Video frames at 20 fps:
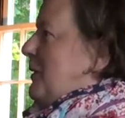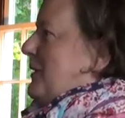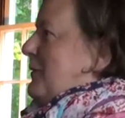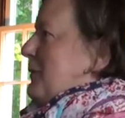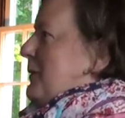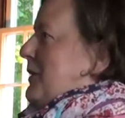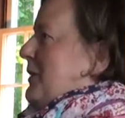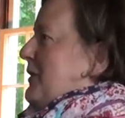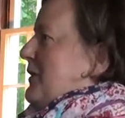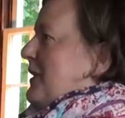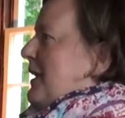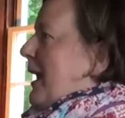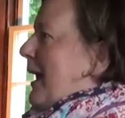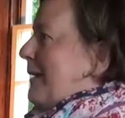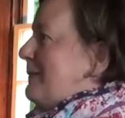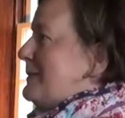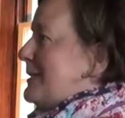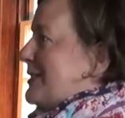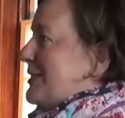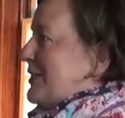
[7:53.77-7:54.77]
what what are the
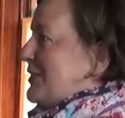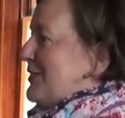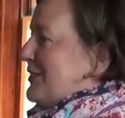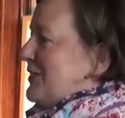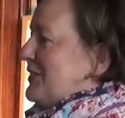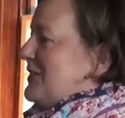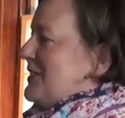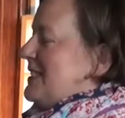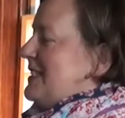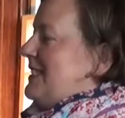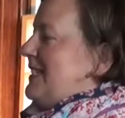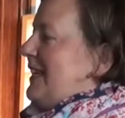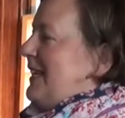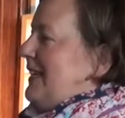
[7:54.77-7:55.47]
obstacles?